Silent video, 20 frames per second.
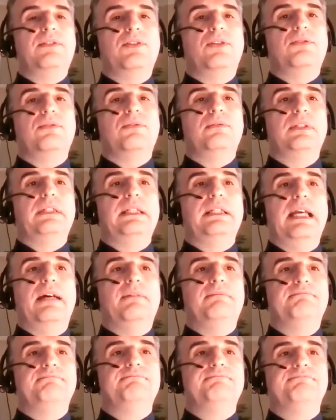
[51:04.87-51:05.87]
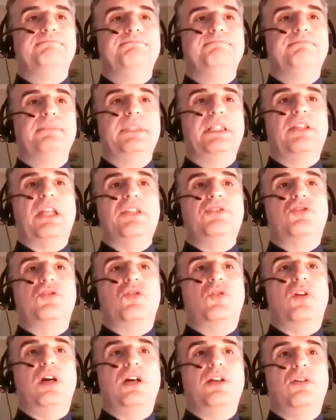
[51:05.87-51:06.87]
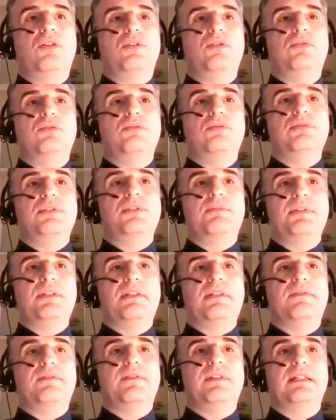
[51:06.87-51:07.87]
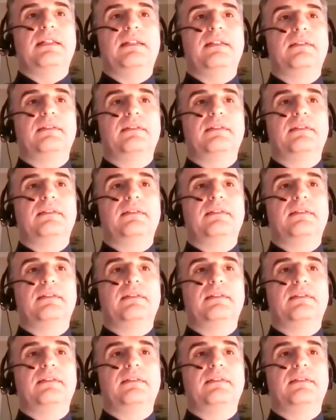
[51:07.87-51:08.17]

So yeah, it's Toronto specific.